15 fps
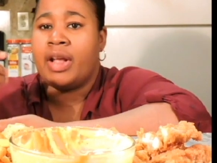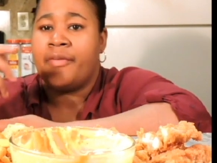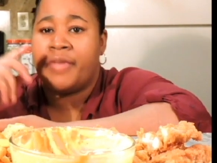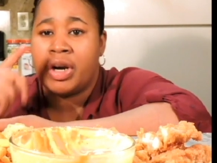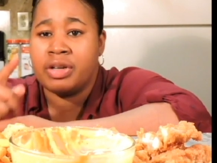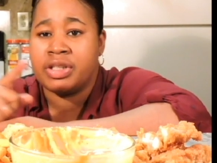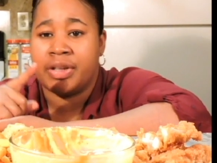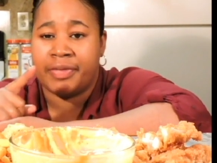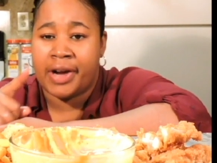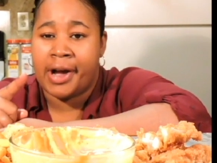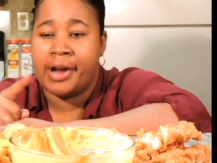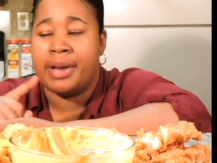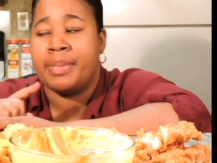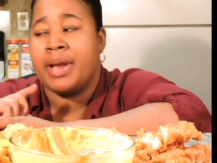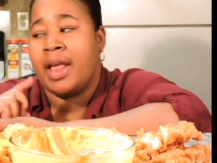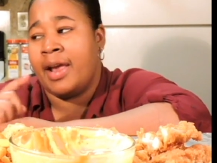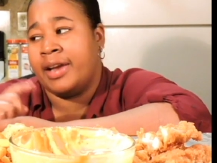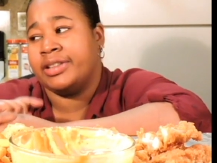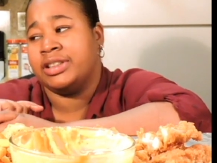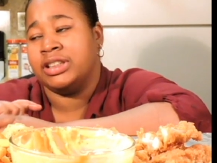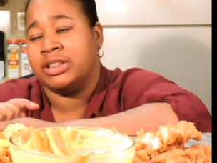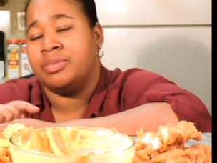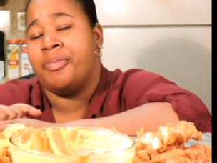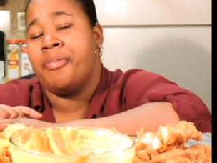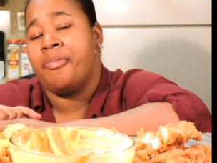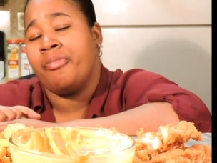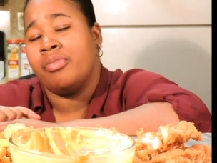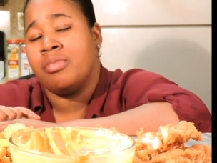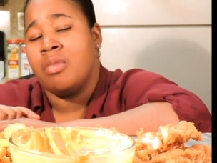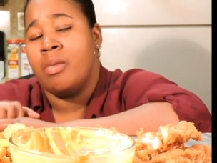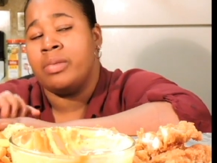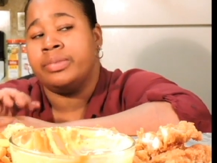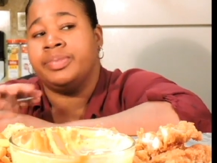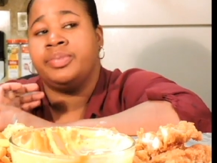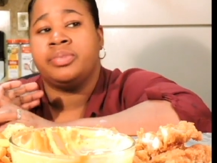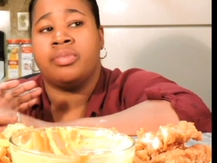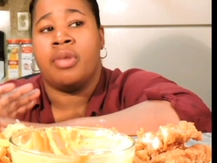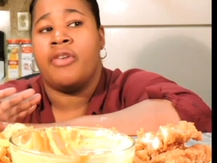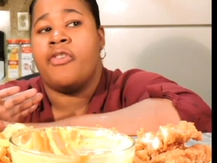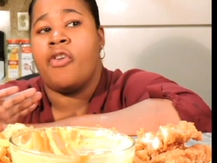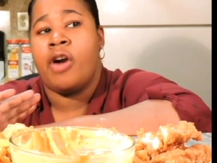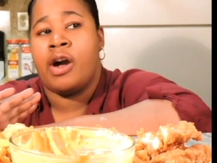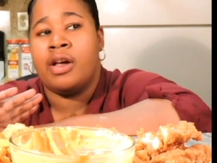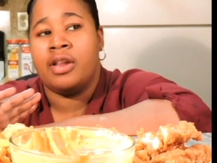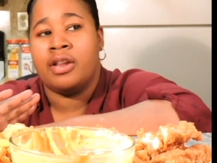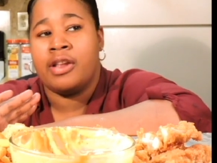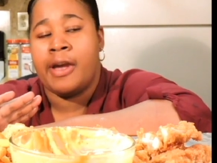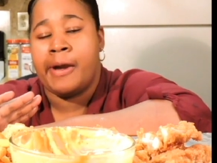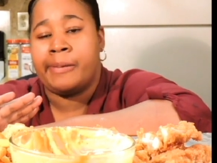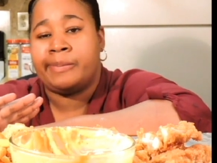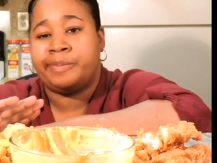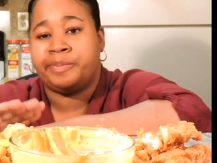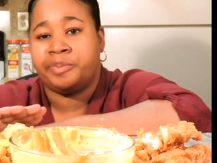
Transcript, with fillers: First of all, let me add to Before all of that,